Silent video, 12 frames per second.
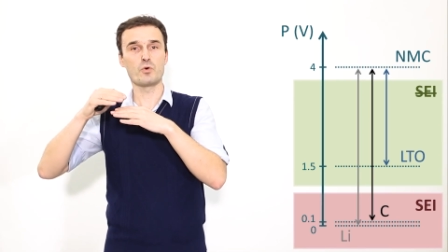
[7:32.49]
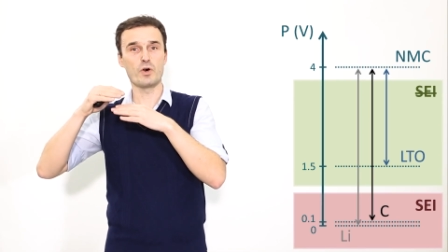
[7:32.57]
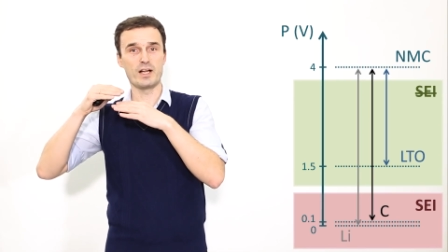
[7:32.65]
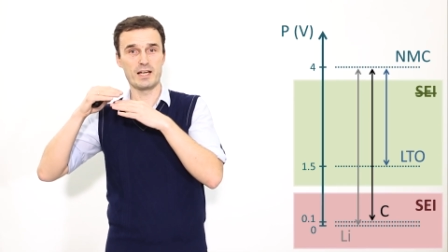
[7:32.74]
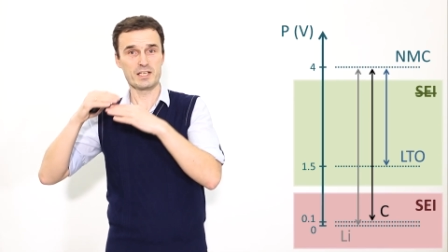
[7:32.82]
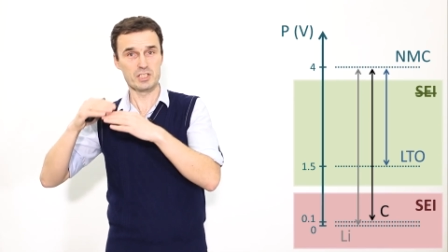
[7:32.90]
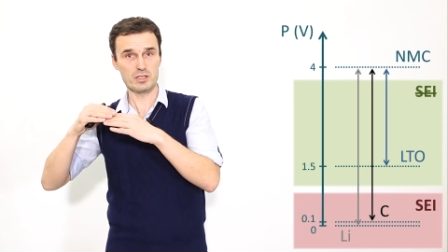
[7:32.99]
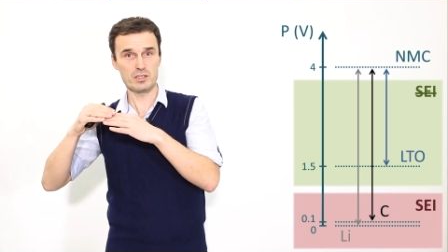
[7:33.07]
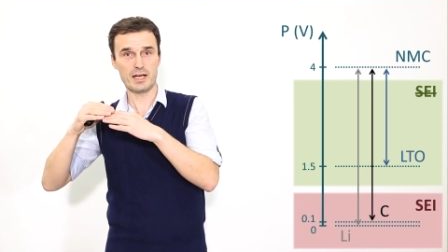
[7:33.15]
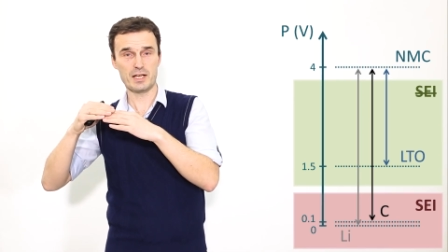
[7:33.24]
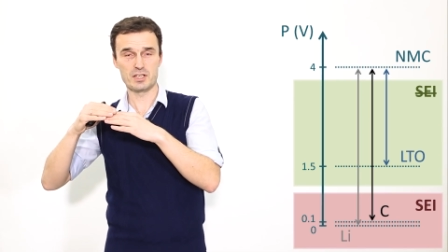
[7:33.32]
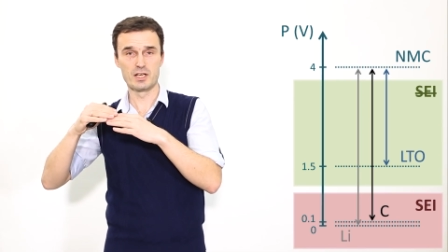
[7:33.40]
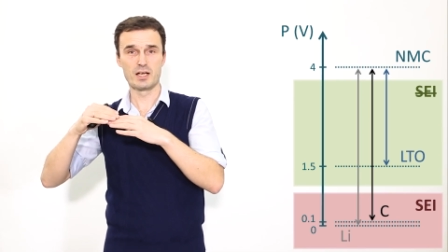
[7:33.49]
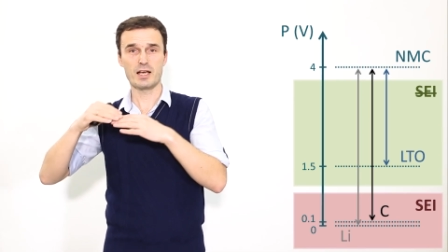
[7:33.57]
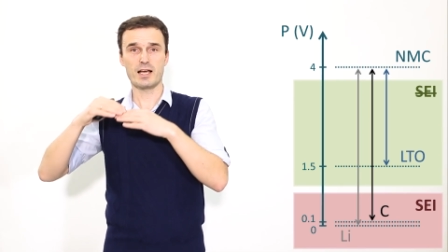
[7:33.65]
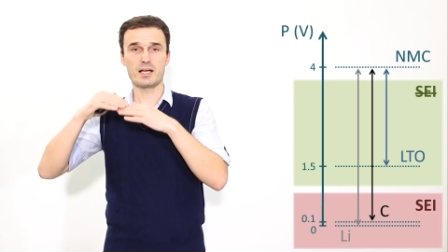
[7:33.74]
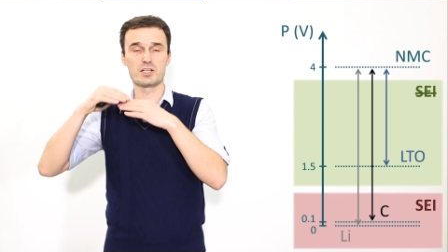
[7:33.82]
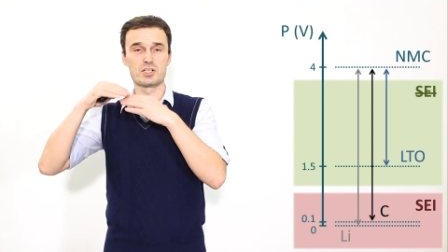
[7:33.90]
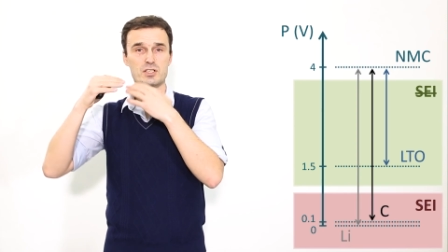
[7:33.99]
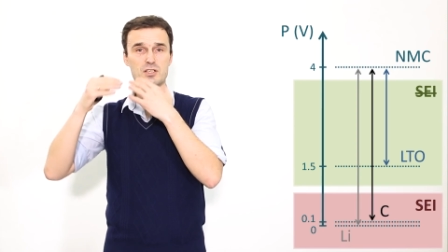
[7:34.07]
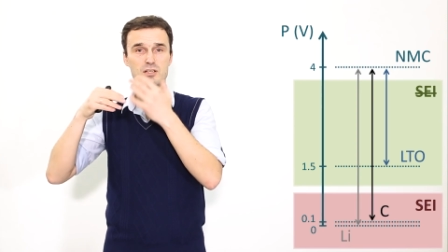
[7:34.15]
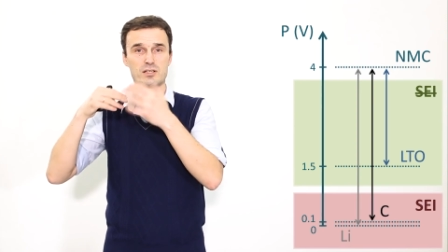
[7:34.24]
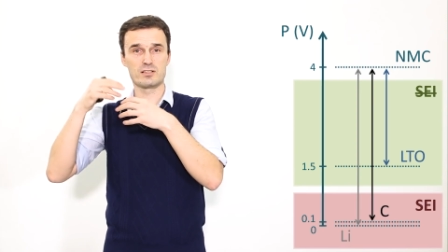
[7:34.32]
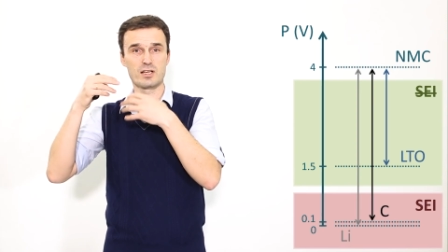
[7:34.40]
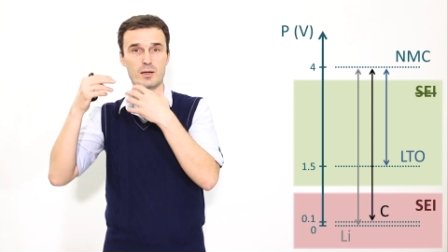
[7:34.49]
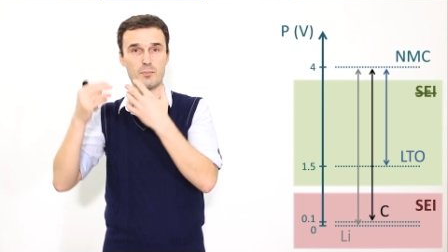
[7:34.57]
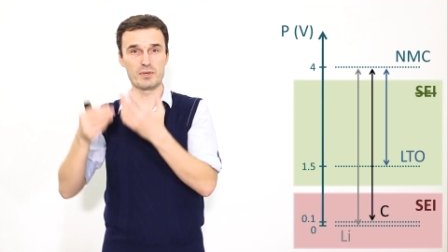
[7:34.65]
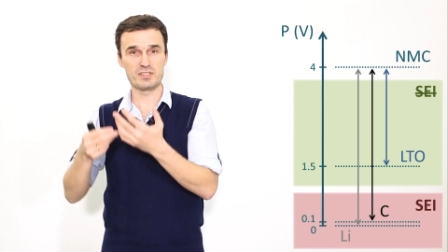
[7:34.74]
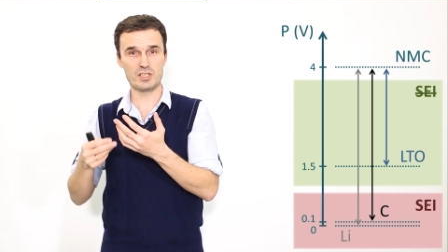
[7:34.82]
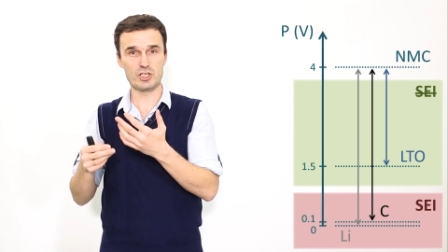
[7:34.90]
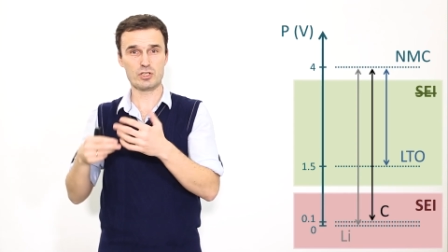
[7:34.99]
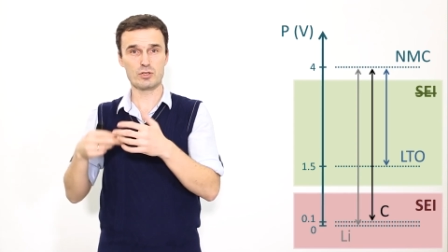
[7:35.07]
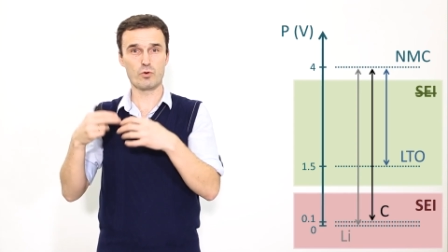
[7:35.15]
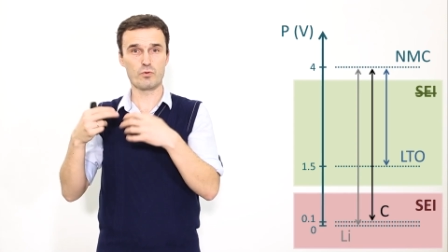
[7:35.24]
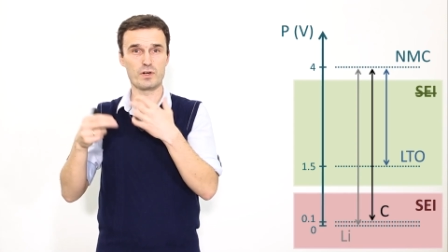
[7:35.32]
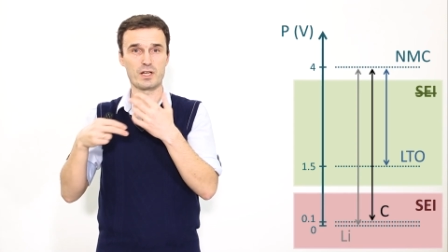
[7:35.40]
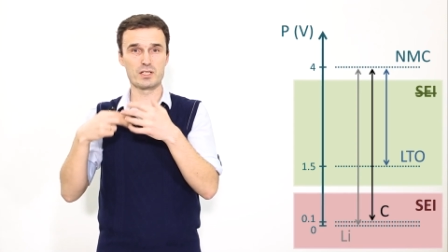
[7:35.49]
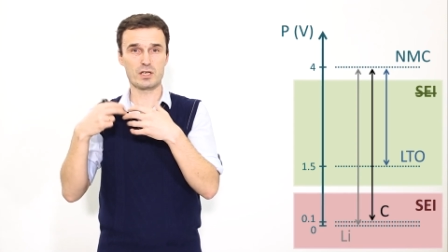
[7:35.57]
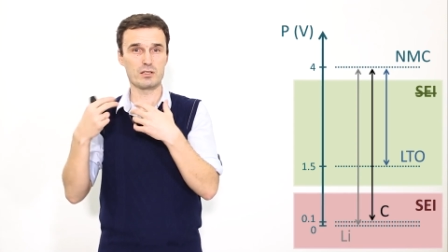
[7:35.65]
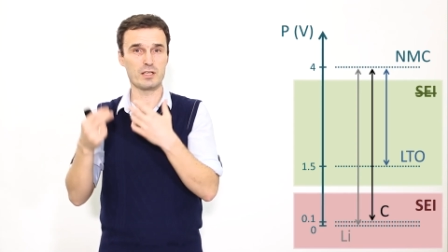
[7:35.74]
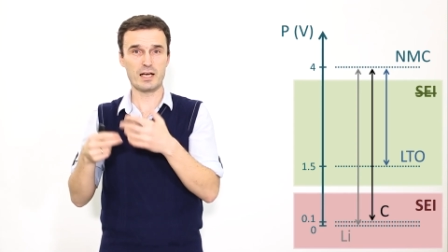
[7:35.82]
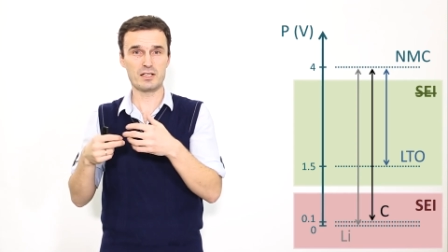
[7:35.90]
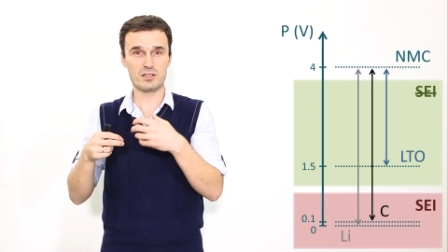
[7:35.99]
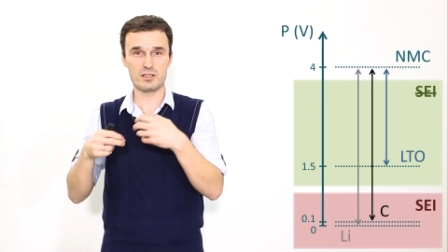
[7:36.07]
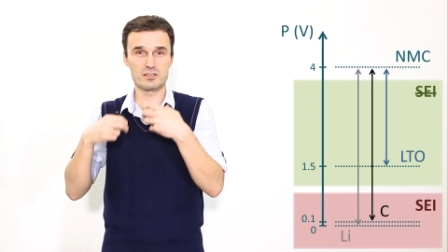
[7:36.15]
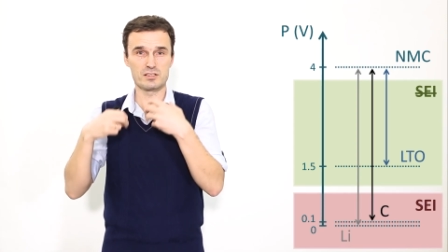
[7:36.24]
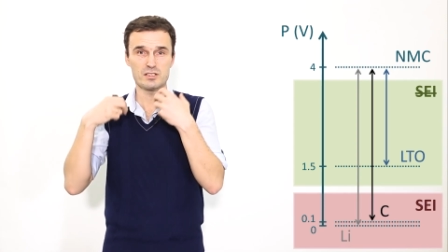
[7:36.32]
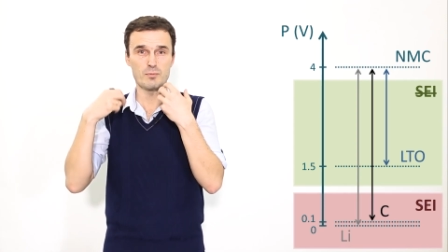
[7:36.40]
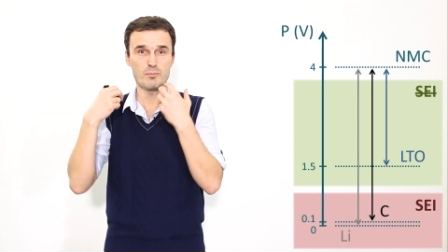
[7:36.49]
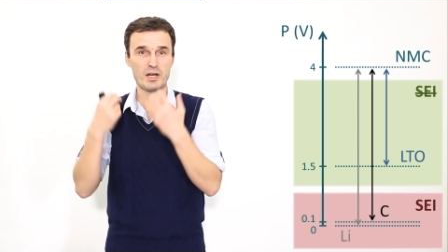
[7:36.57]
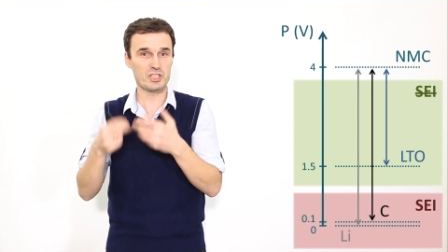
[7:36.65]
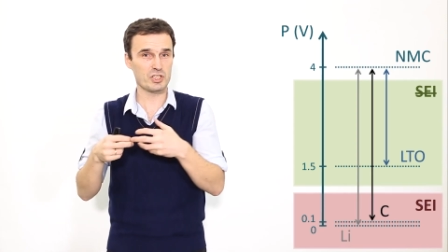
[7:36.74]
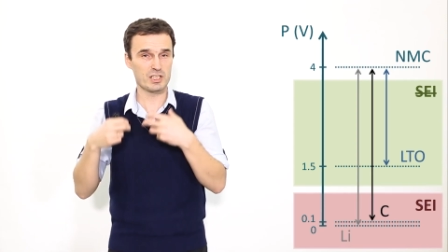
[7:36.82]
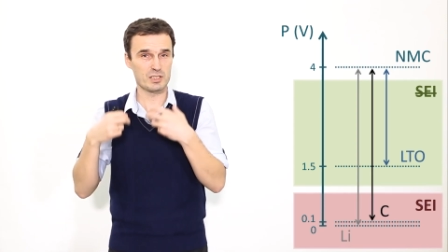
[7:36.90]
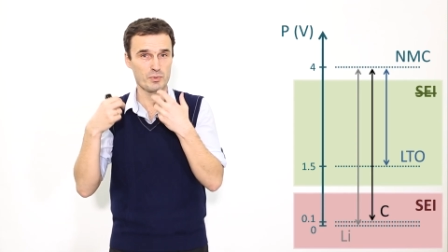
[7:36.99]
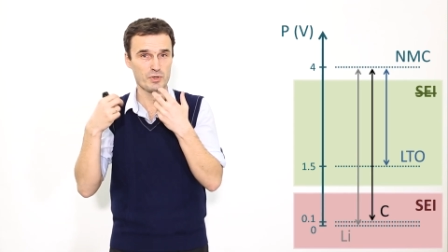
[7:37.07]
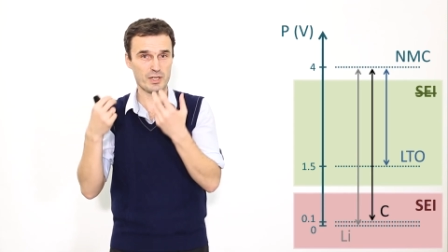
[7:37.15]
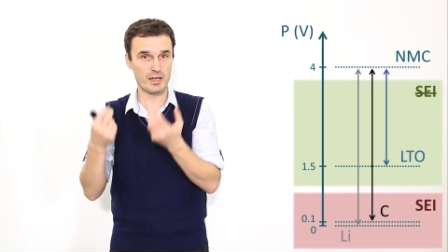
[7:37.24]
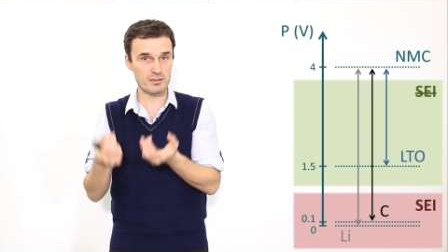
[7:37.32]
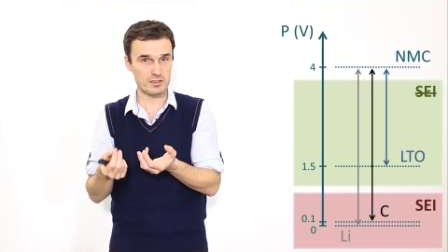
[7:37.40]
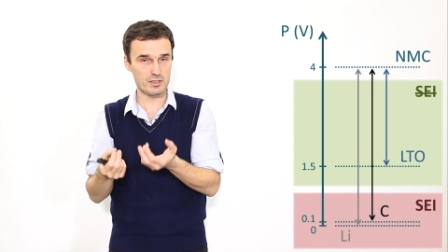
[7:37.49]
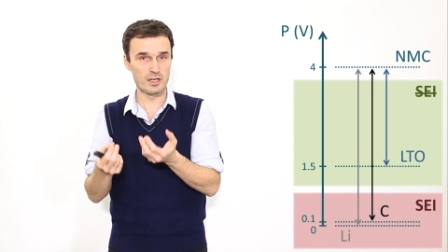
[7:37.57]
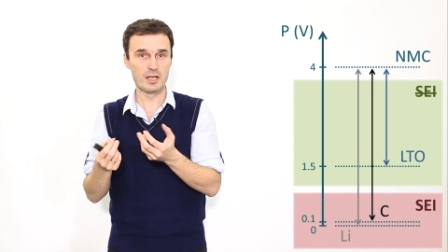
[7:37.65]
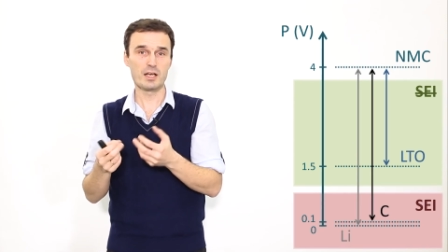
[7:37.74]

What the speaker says: electrolyte, and decomposition of electrolyte is much less pronounced,